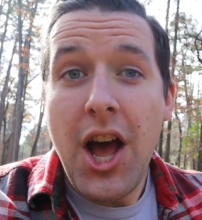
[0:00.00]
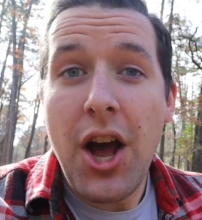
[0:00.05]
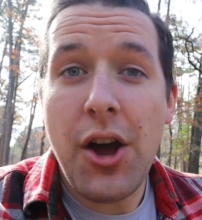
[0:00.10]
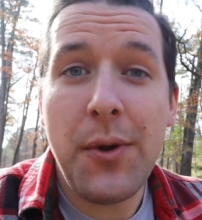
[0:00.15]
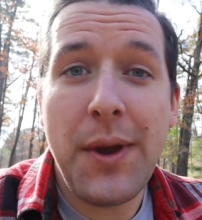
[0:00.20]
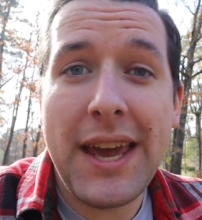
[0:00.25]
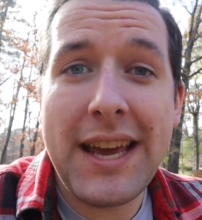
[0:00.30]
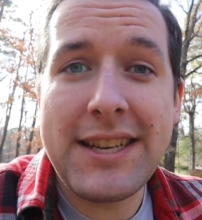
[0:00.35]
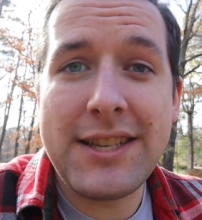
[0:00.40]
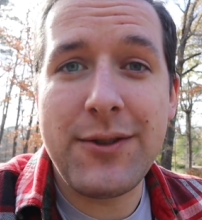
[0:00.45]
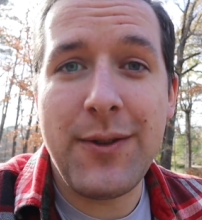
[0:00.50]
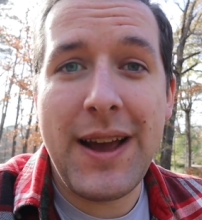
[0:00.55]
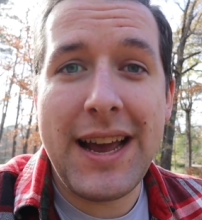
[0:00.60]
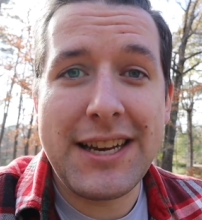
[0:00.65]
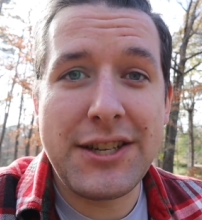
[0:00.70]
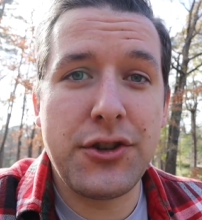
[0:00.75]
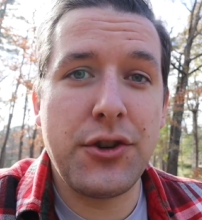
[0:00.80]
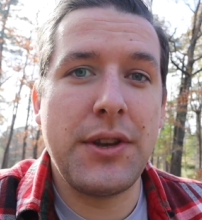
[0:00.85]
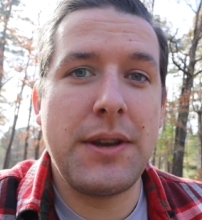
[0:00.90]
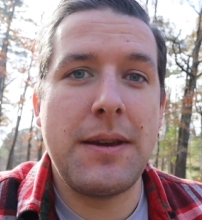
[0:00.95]
Okay, so I
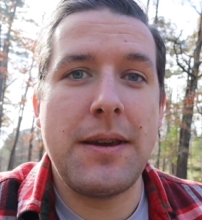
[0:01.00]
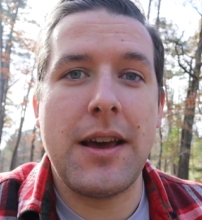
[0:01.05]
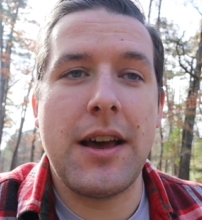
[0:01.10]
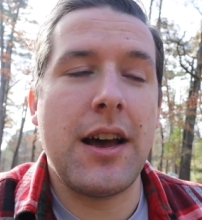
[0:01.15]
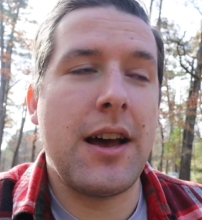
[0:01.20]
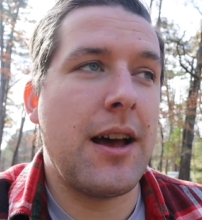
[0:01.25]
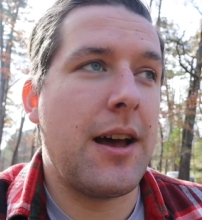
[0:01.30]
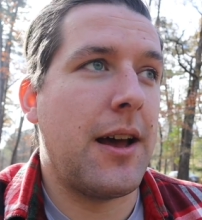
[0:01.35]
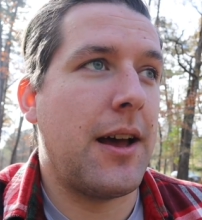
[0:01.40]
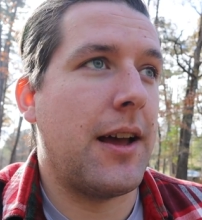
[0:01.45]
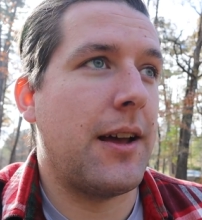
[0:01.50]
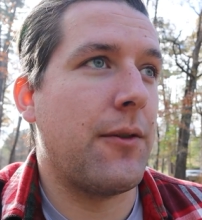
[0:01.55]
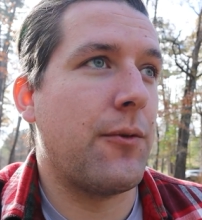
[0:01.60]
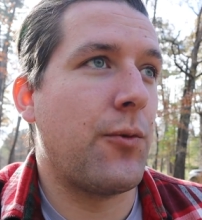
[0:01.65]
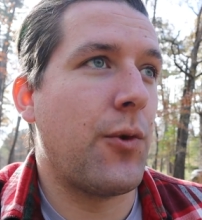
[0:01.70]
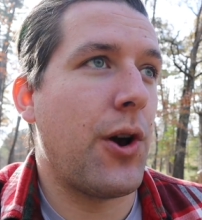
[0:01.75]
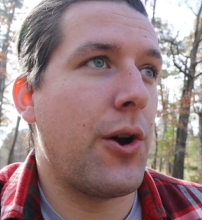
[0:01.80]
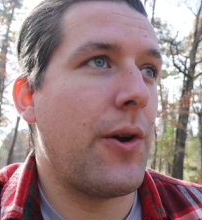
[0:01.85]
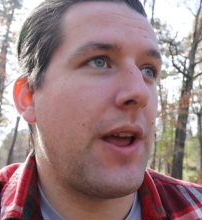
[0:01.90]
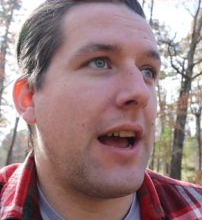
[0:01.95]
actually uh,
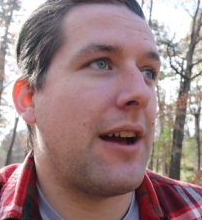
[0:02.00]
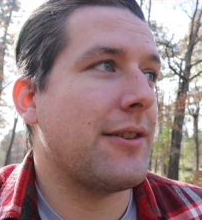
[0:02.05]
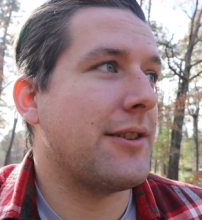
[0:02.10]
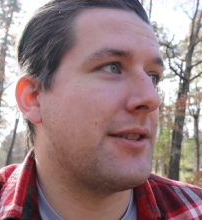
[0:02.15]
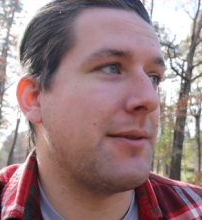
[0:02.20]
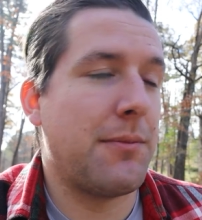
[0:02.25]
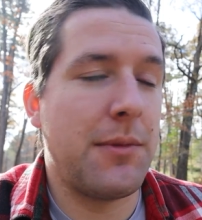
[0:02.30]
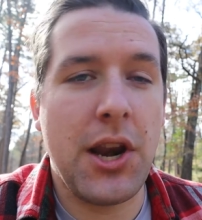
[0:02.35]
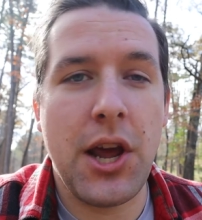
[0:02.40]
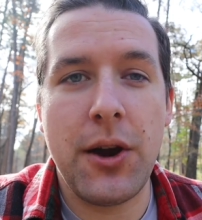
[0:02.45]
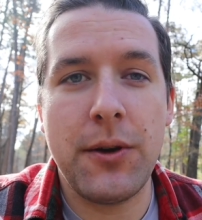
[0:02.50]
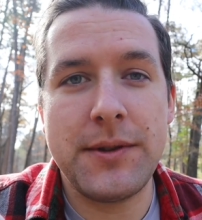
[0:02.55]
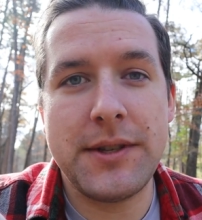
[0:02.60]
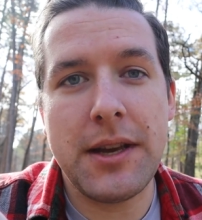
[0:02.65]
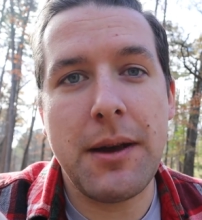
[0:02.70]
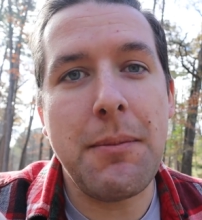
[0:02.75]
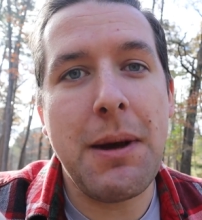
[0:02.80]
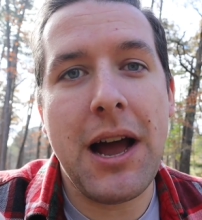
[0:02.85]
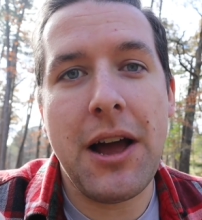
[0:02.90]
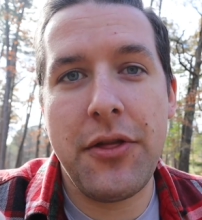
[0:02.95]
wrote out some
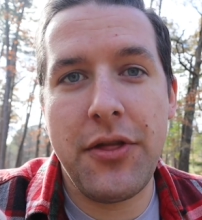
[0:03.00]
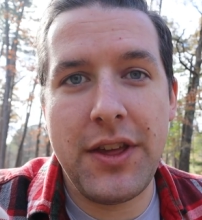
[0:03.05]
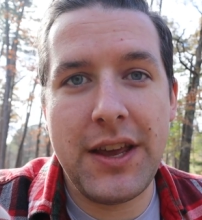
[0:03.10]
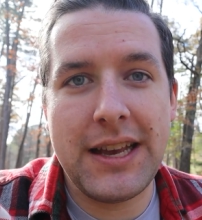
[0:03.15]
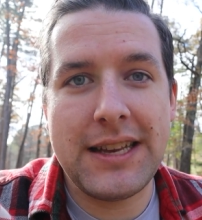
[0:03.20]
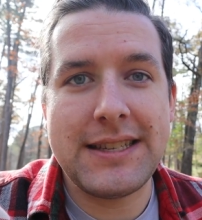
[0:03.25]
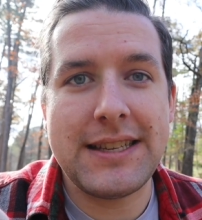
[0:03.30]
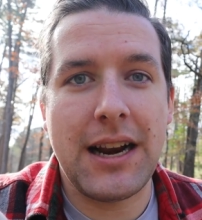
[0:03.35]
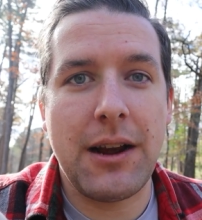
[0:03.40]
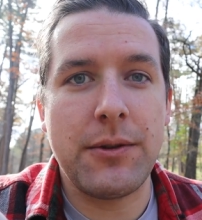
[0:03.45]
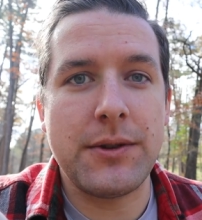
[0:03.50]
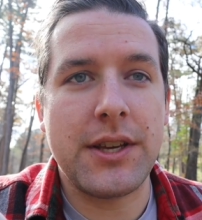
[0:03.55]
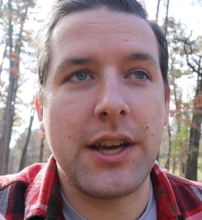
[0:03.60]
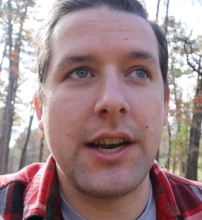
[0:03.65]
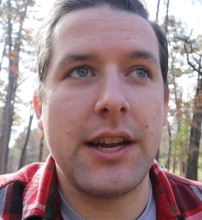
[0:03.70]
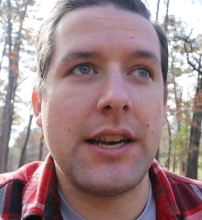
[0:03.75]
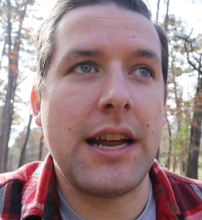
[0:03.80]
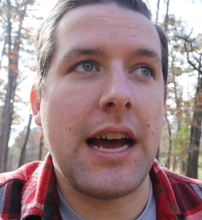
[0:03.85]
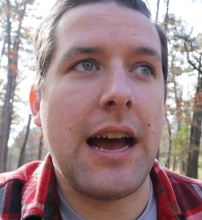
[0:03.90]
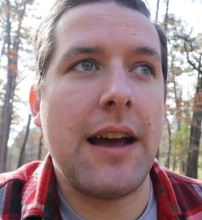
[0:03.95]
notes about this, and I was
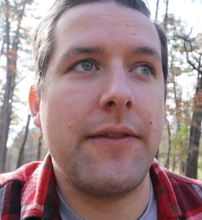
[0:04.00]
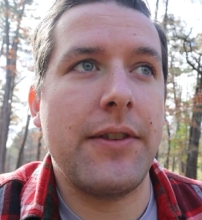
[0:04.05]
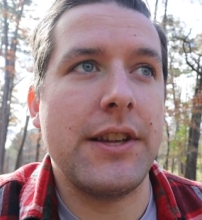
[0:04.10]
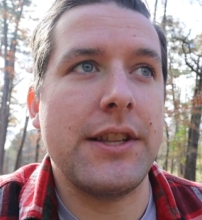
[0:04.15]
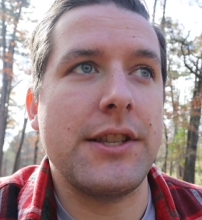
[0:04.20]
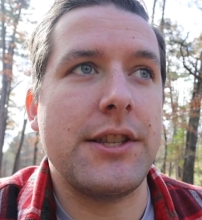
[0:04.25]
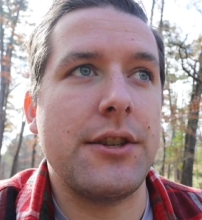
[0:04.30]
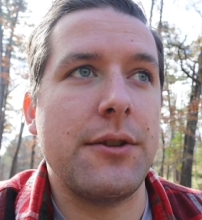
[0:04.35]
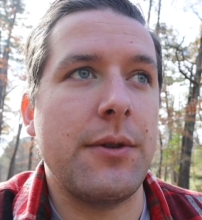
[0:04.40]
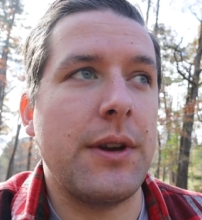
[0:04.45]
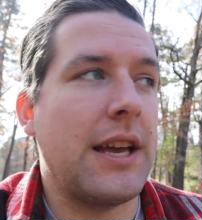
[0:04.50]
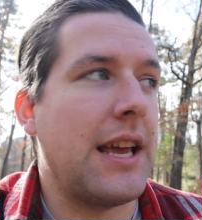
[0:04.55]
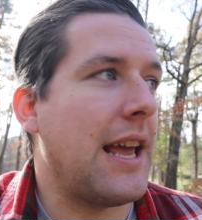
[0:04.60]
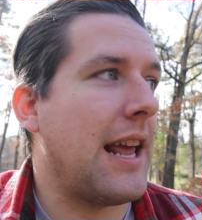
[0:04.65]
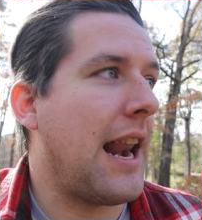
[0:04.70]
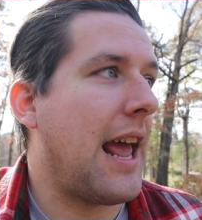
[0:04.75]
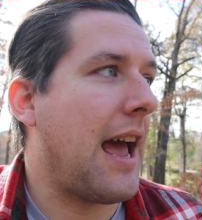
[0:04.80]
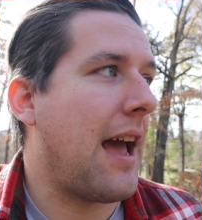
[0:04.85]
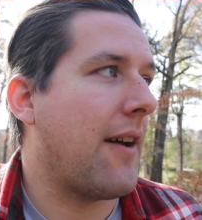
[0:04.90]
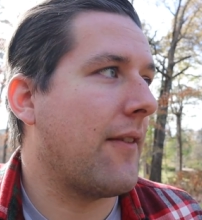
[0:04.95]
going to dive into it
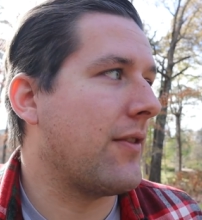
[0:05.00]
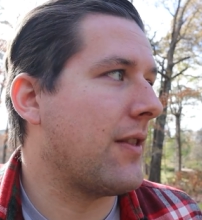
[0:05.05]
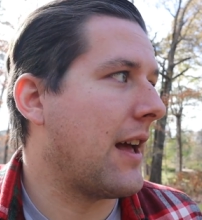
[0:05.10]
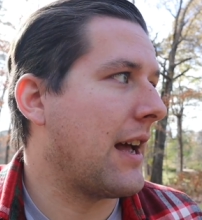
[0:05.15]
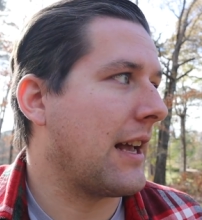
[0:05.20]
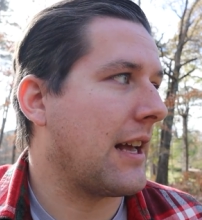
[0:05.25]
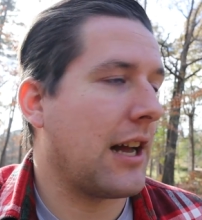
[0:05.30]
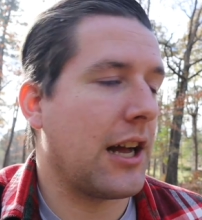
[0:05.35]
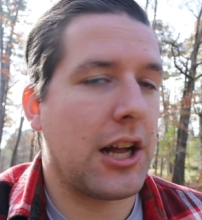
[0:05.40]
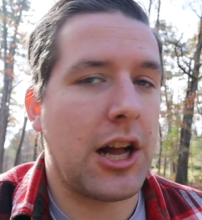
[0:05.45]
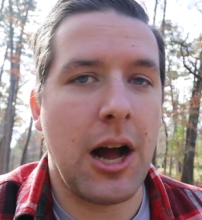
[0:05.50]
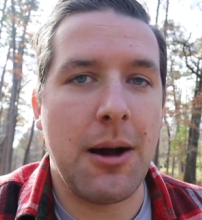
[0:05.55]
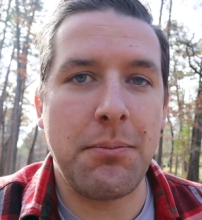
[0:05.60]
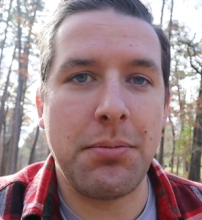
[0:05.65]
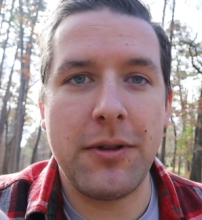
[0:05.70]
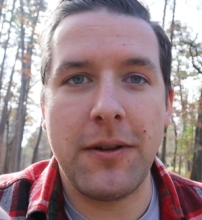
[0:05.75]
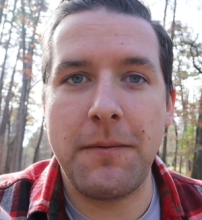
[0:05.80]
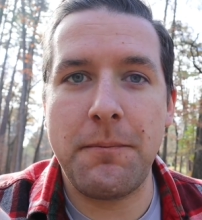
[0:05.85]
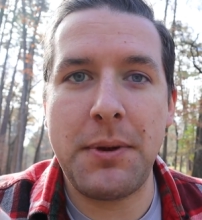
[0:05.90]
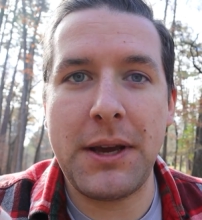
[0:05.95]
and have like a
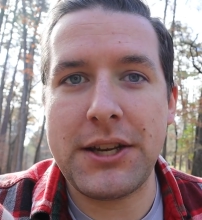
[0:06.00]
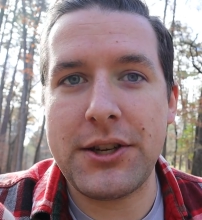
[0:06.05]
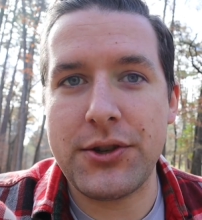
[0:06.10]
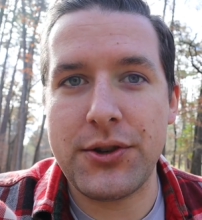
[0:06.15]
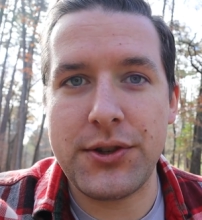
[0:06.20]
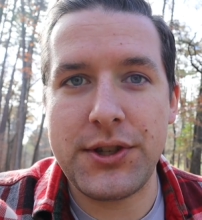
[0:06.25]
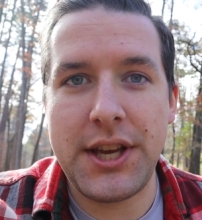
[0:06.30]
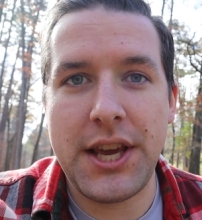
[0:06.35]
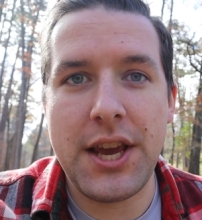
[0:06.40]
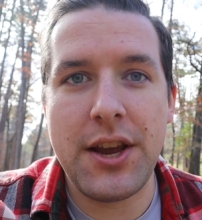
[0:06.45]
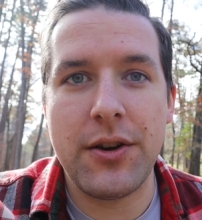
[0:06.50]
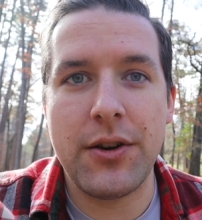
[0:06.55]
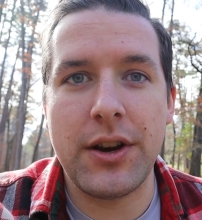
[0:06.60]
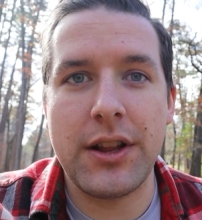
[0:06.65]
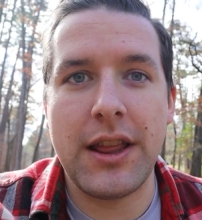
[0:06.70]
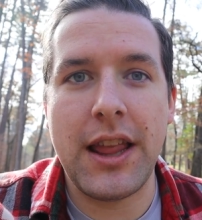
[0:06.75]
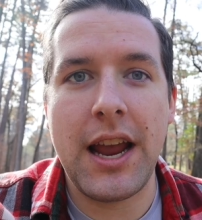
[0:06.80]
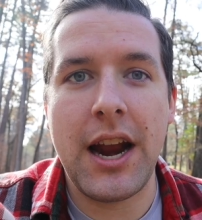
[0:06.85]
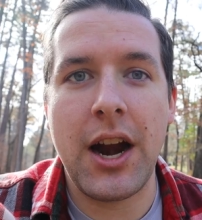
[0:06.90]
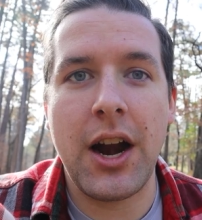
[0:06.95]
couple of pictures here
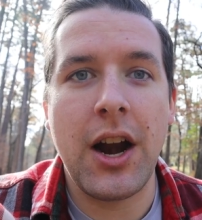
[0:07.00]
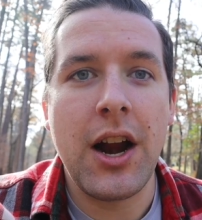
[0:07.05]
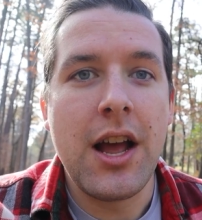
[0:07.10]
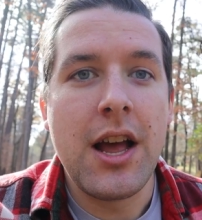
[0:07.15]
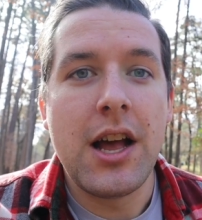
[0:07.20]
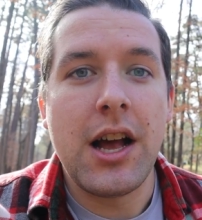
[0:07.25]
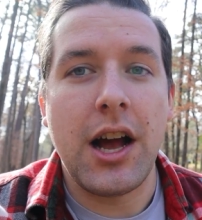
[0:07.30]
and there.